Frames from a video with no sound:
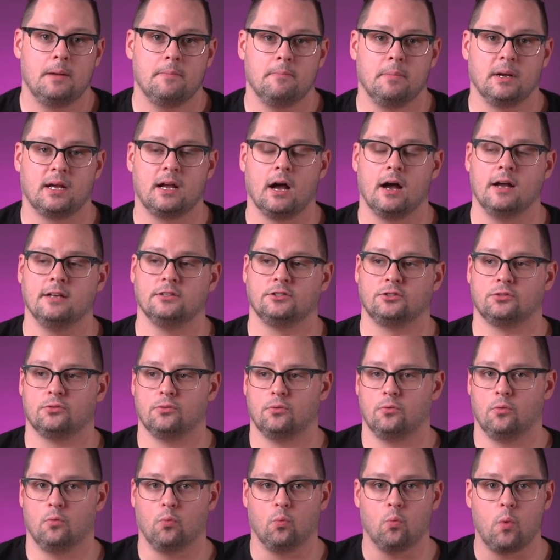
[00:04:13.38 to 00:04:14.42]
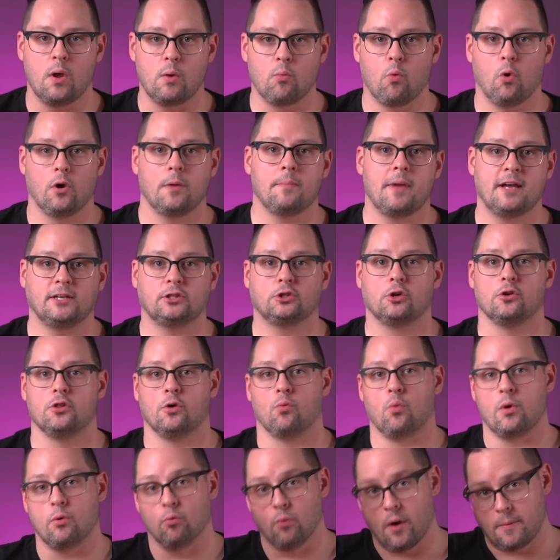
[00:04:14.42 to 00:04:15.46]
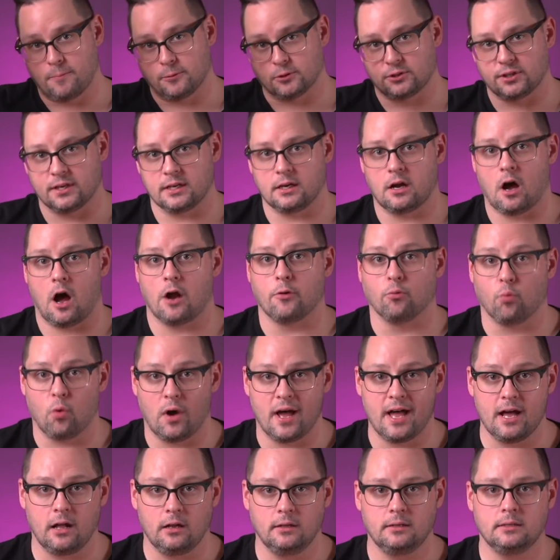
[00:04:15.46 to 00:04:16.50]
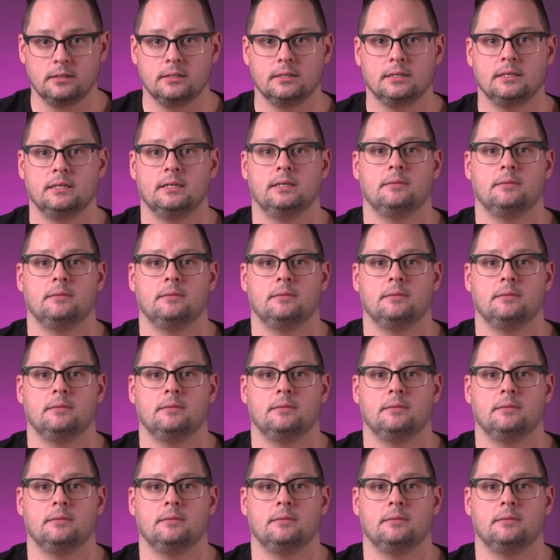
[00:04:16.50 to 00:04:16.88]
because we want to make sure that we represent God well,